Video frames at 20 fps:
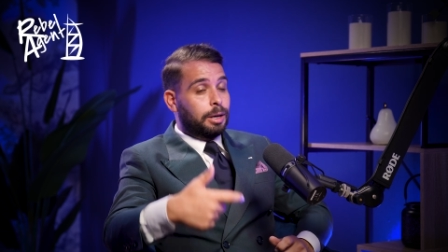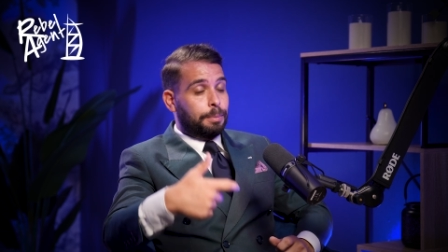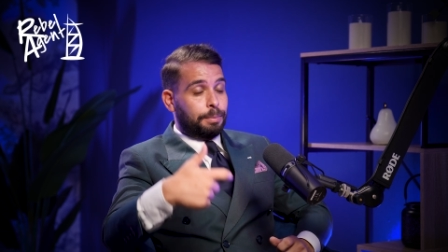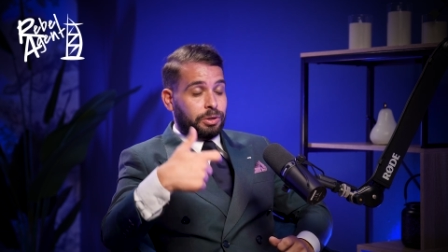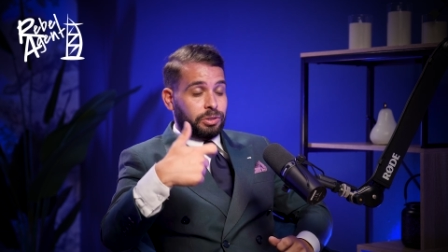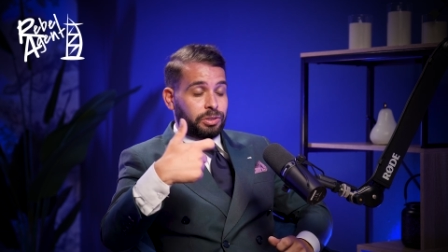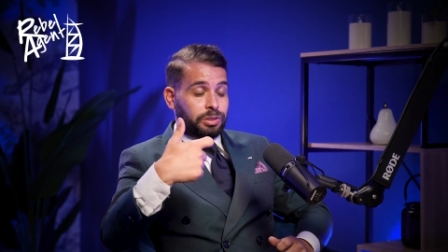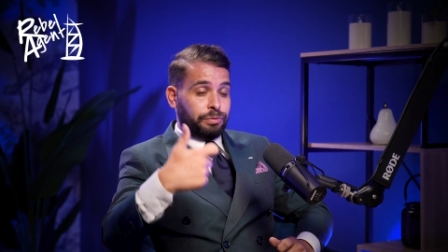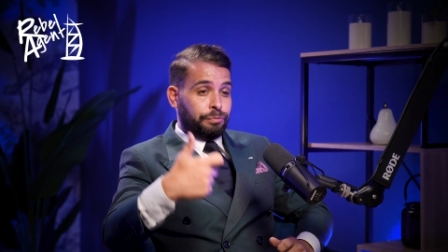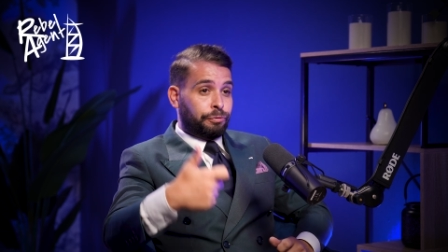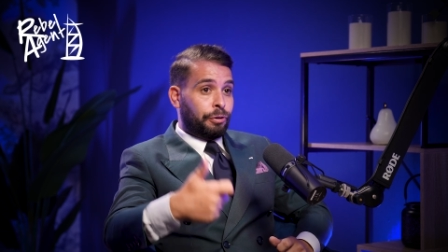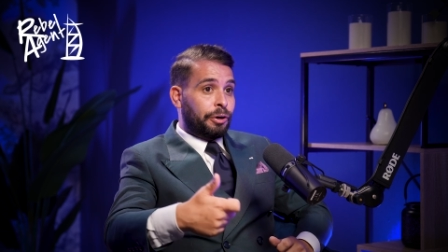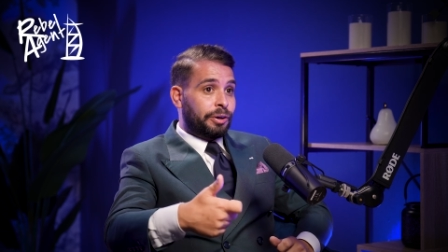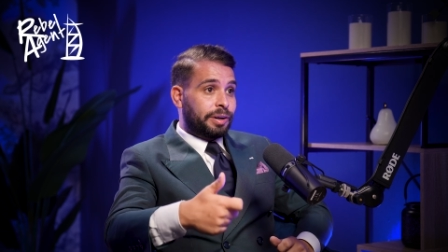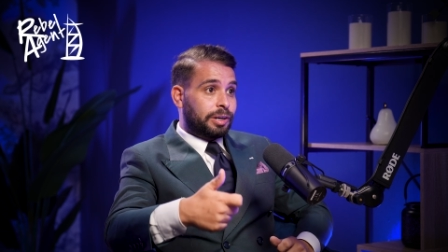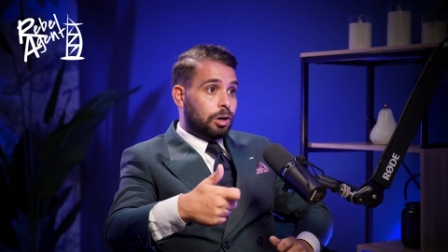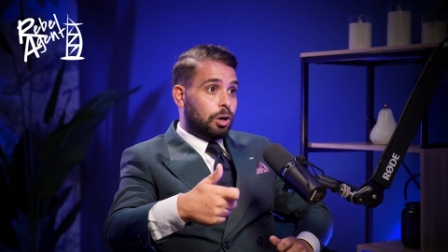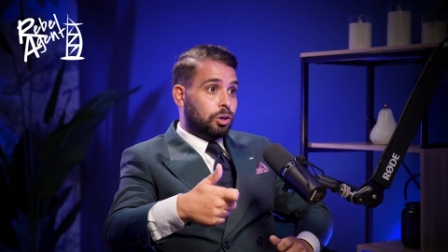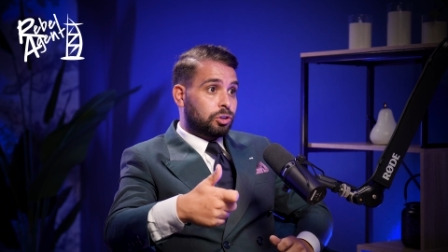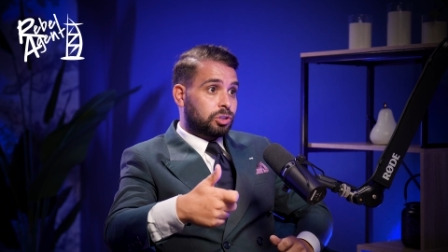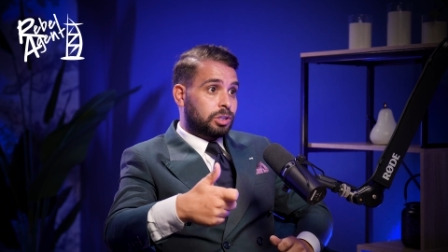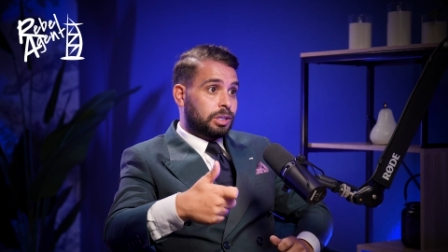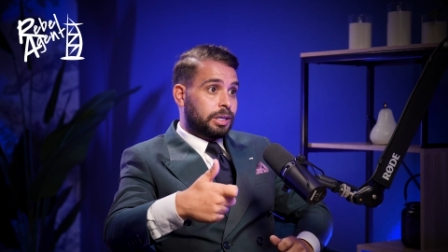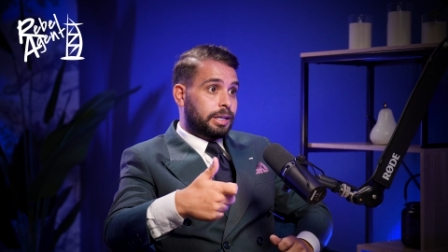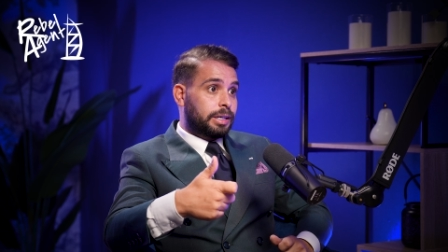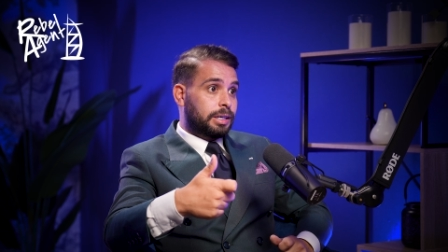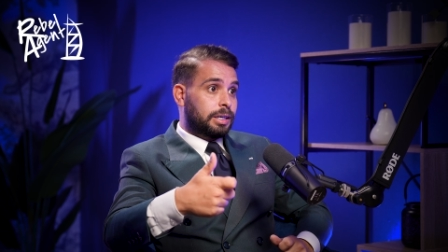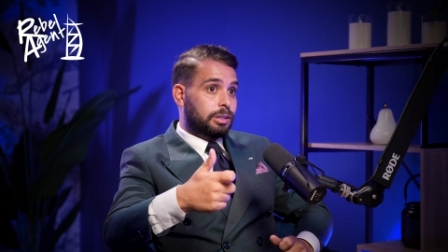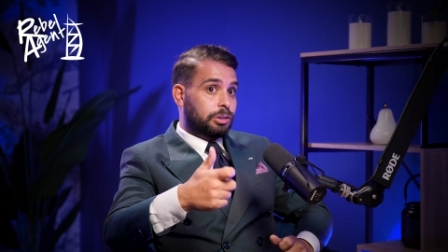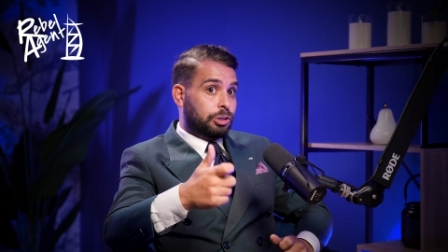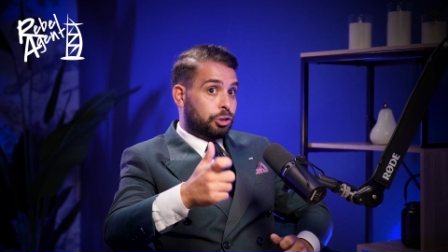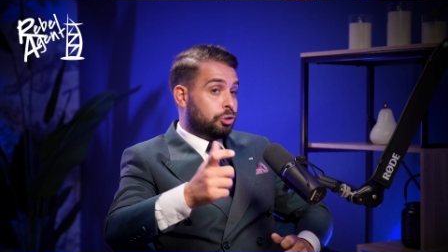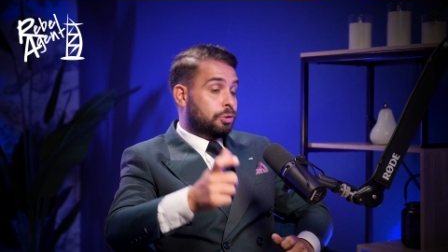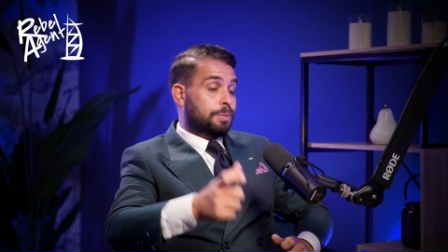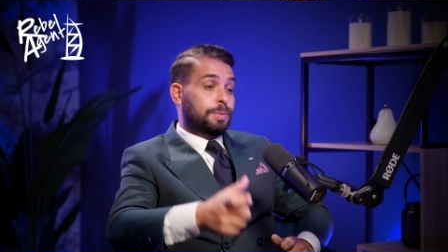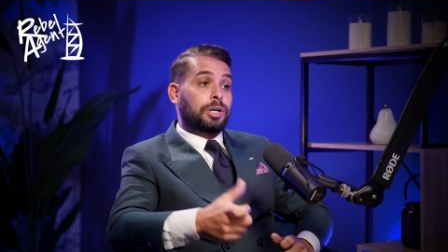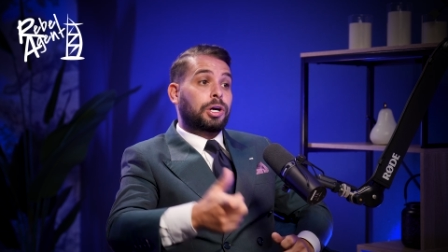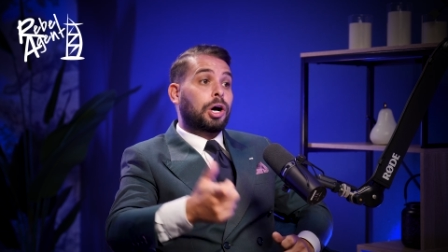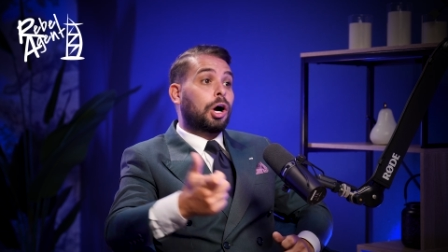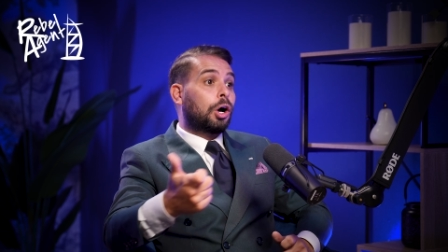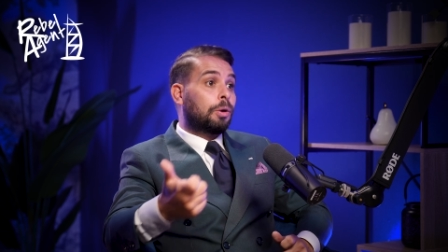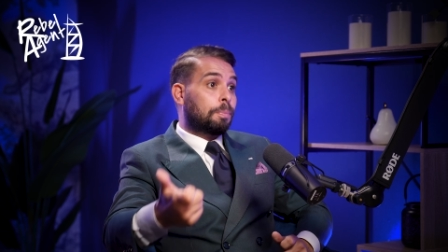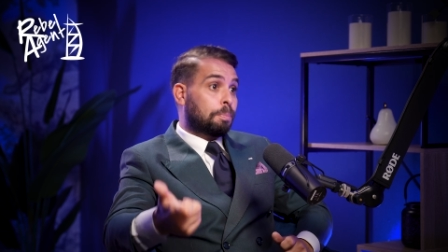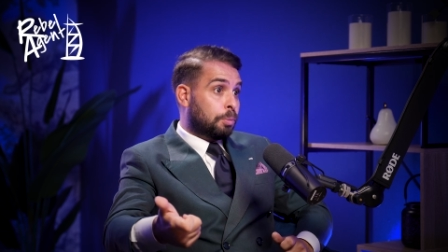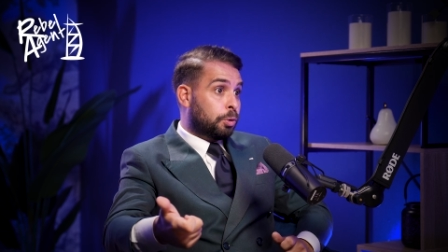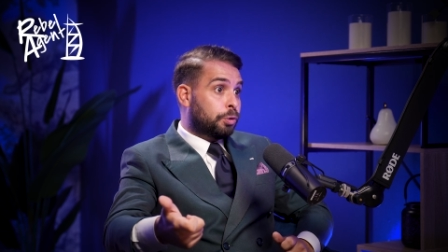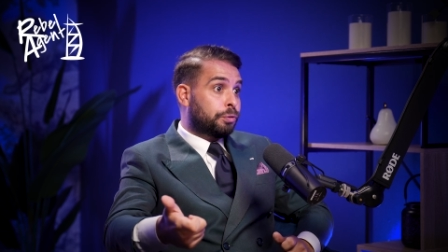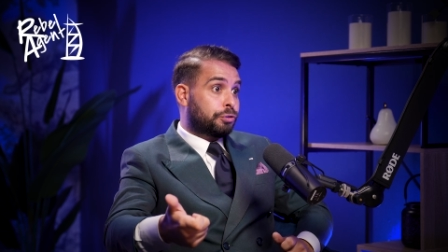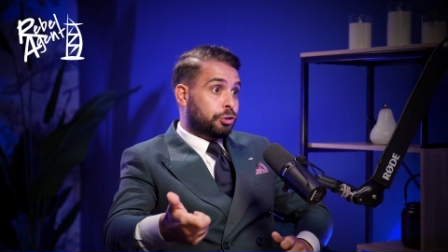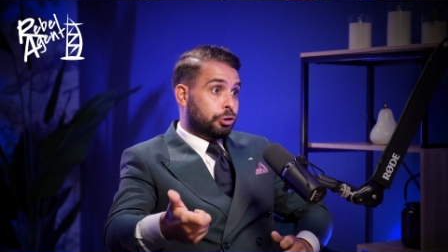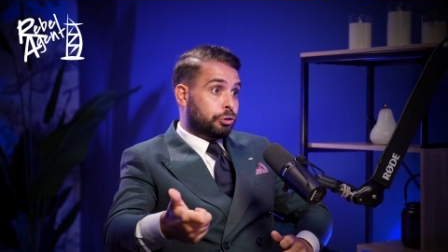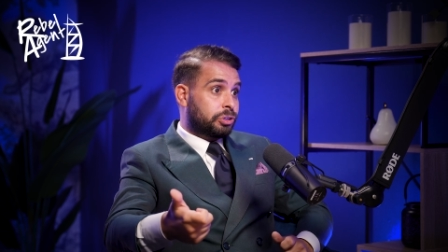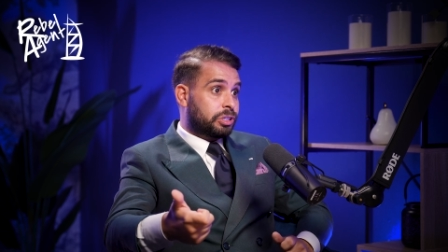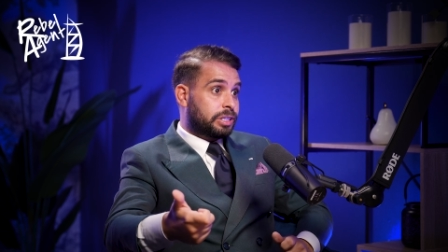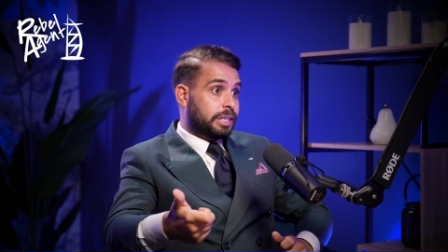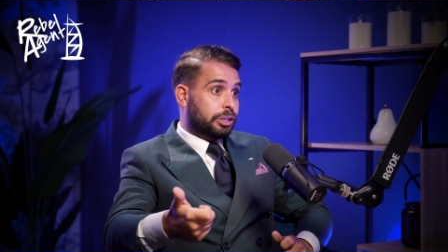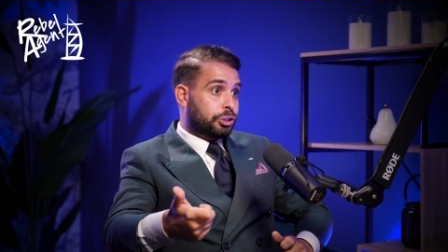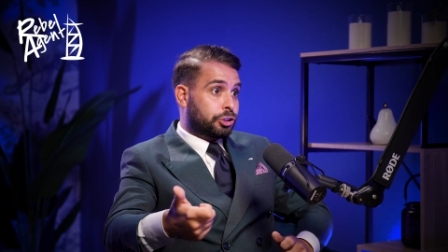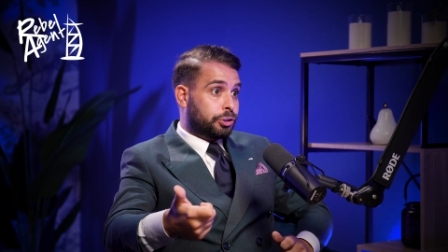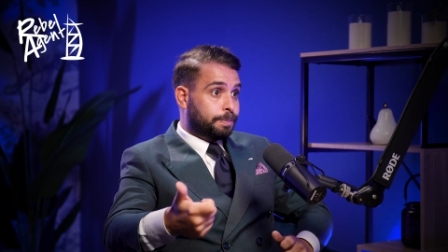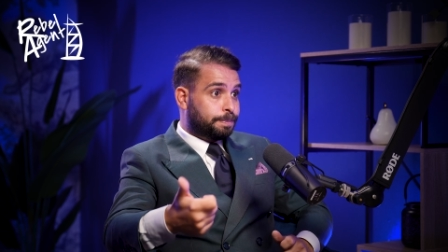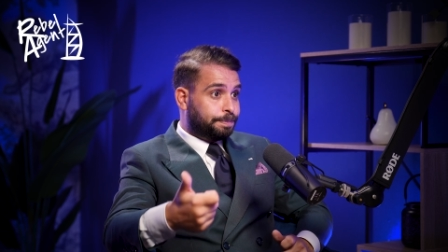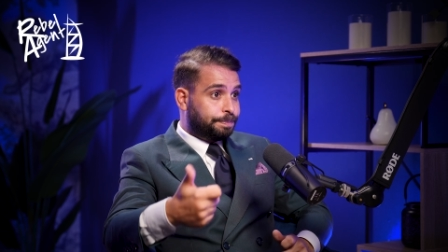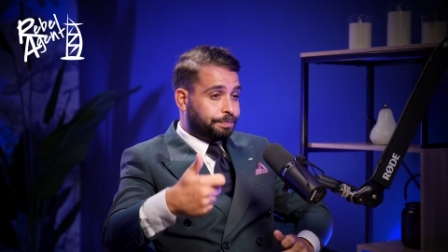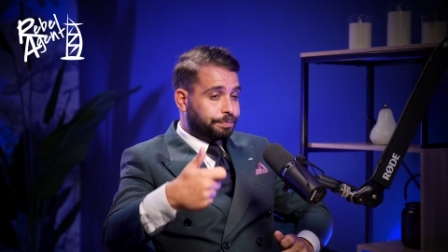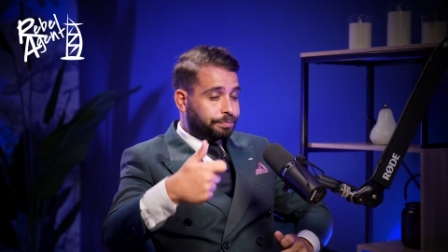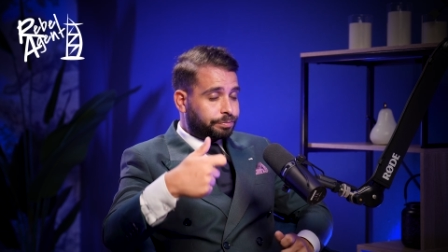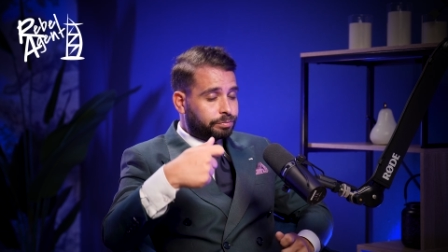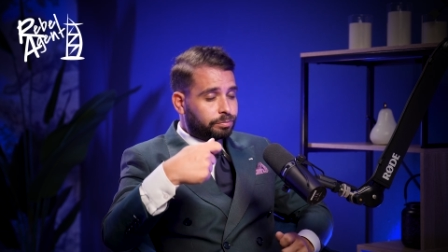Because it's very costly, because you can't move jurisdiction.